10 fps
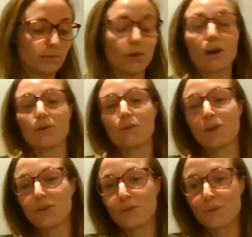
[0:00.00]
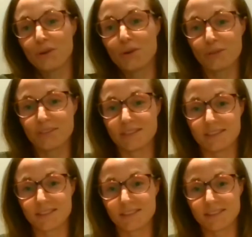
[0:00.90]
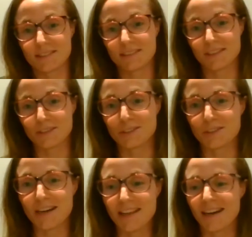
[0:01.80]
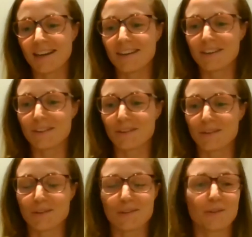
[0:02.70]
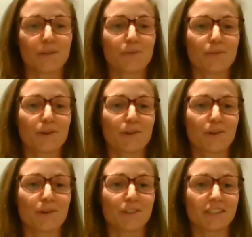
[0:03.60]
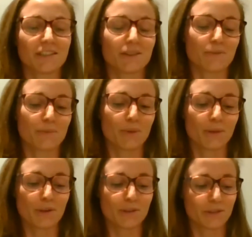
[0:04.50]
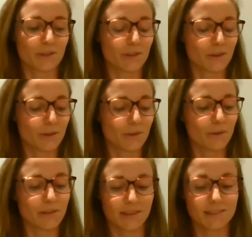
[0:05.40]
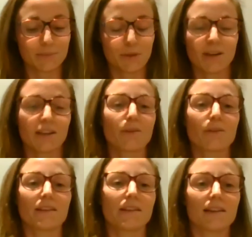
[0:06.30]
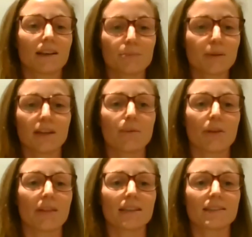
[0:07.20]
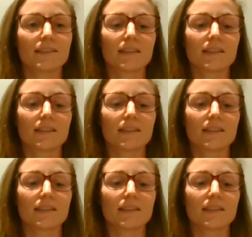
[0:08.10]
well, I don't know the courses in Australia, the coaching, the football courses, but I don't think that they're speaking about that.